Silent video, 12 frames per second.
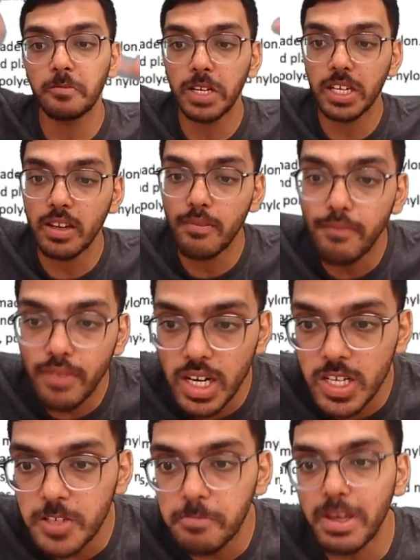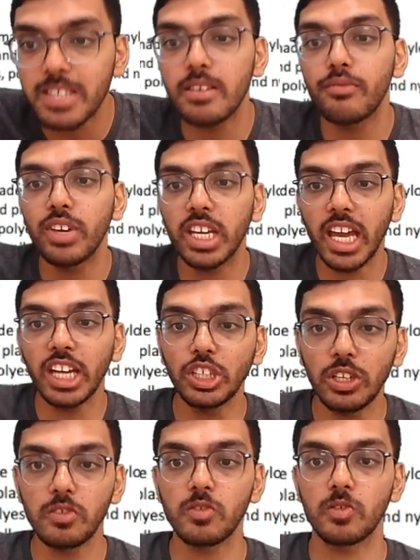with different
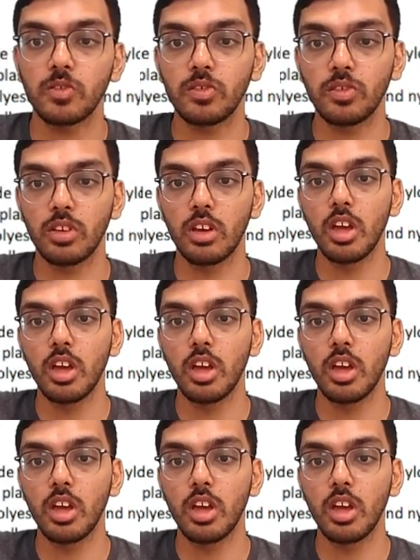specifications,